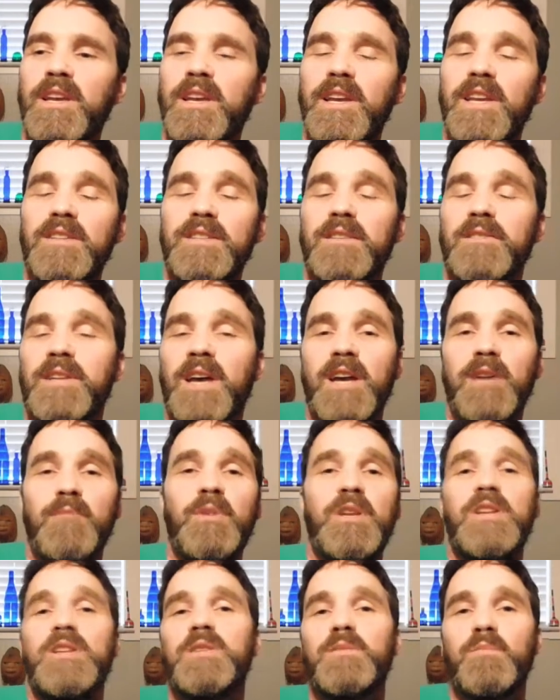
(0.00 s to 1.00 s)
He's a
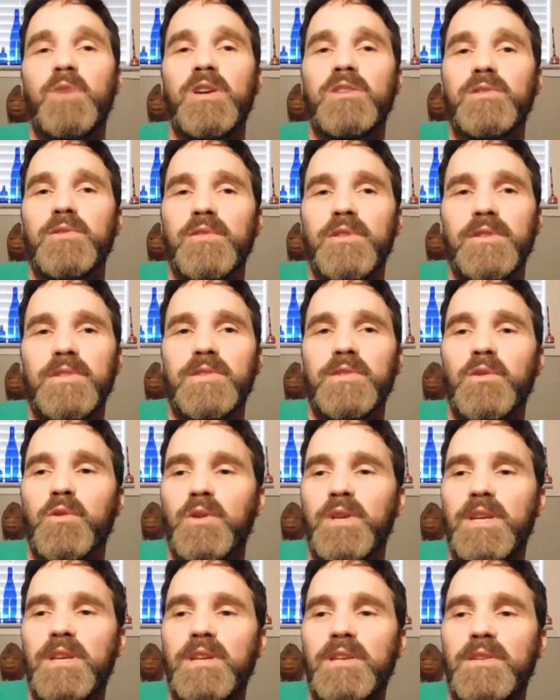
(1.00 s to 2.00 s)
diabetes specialist, so
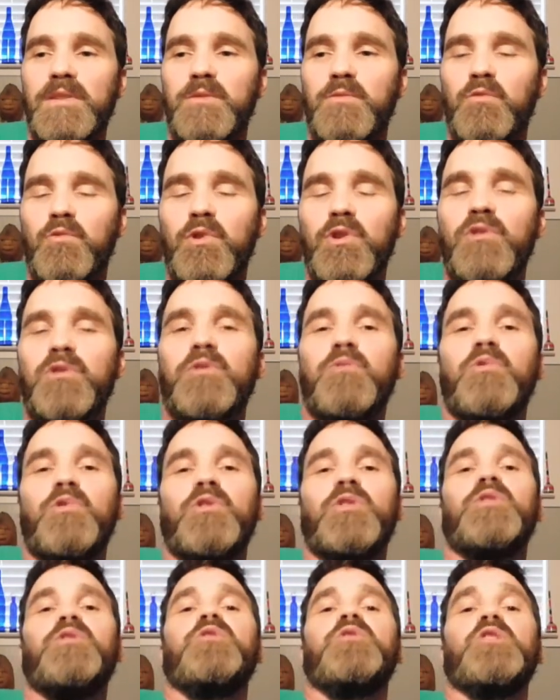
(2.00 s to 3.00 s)
he's really,
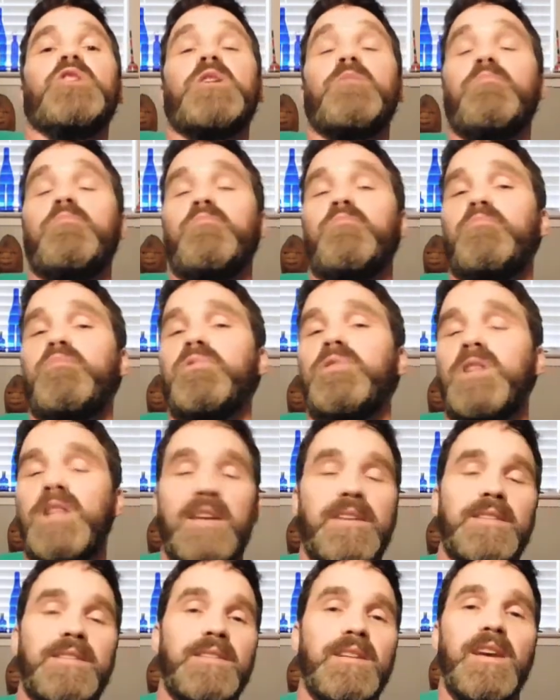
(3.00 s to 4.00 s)
really good. I'm
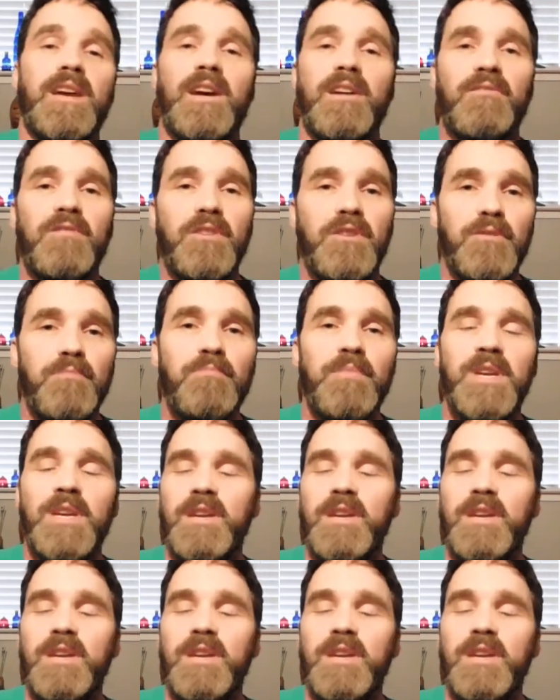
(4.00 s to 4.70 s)
blessed to have him.